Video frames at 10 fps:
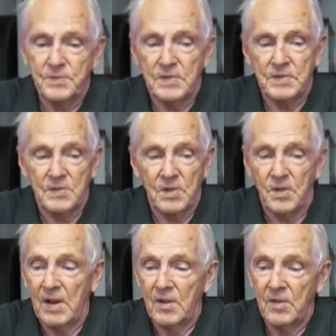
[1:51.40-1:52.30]
So
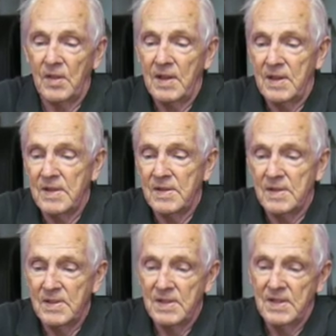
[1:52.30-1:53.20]
there are the.
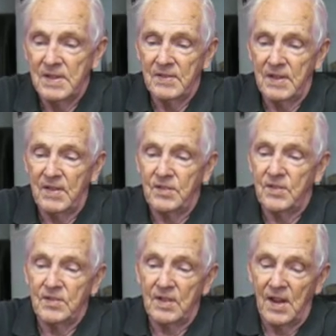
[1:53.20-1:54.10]
This
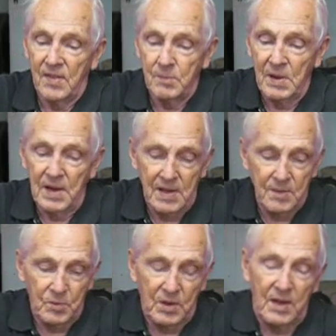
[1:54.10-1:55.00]
is another medium one.